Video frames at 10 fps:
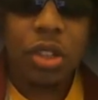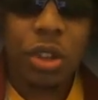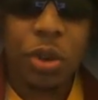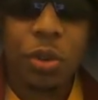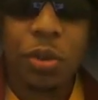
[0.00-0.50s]

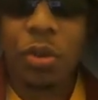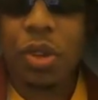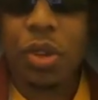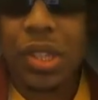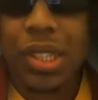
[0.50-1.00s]
Two,
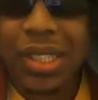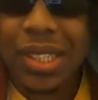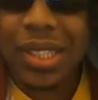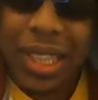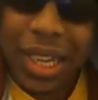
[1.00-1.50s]

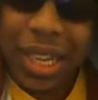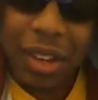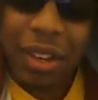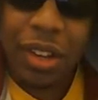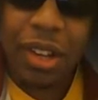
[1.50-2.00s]

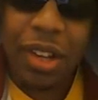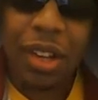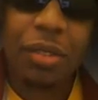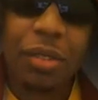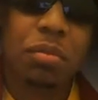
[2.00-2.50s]
City,
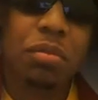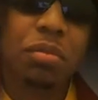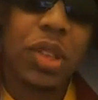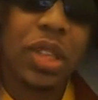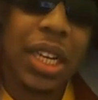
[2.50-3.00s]

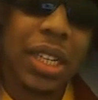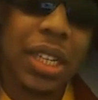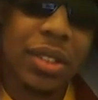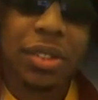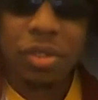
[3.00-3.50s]

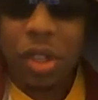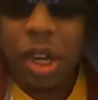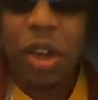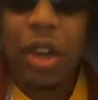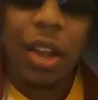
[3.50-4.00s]
there's, you
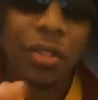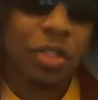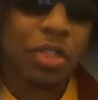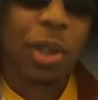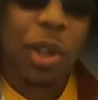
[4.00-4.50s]
know,
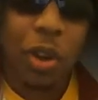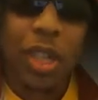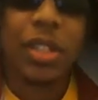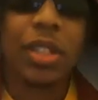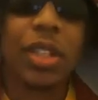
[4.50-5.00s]
to be
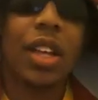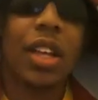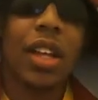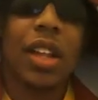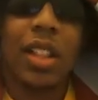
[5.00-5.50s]
honest,
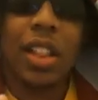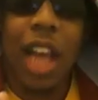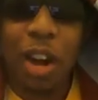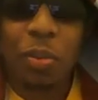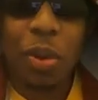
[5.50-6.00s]

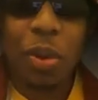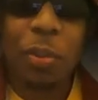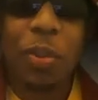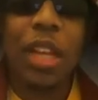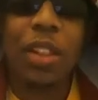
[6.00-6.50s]
that would
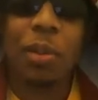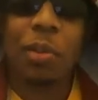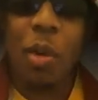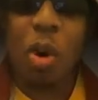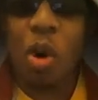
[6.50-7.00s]
probably be the
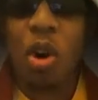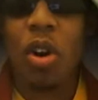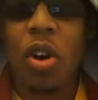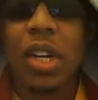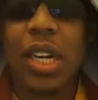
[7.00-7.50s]

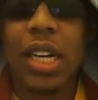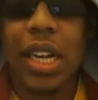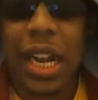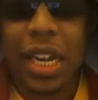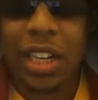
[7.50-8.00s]
more
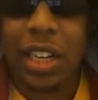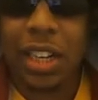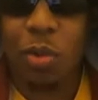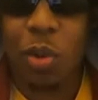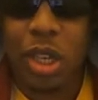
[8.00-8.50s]

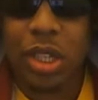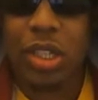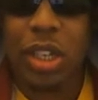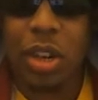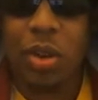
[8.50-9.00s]
likely
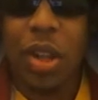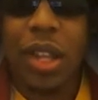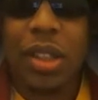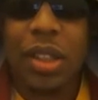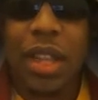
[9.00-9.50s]
one. You know,
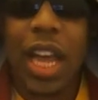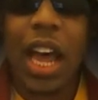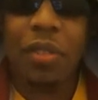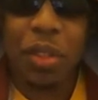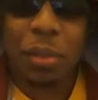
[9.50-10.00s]
they
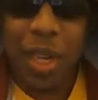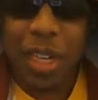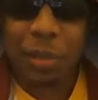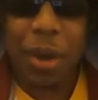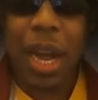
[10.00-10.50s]
have the
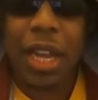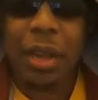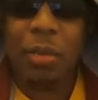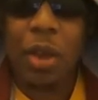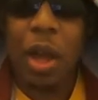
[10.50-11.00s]
money to buy
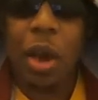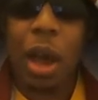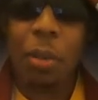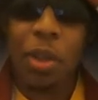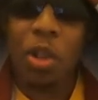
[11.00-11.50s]
him.
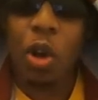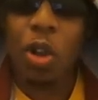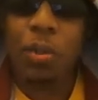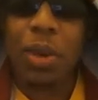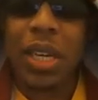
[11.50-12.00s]
And with all
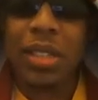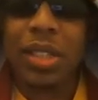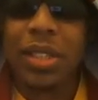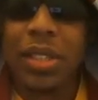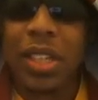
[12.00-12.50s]
the players
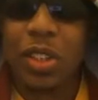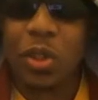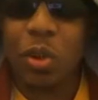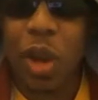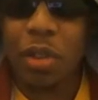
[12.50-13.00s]
that City
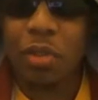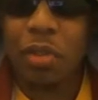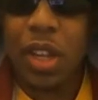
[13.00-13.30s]
do have,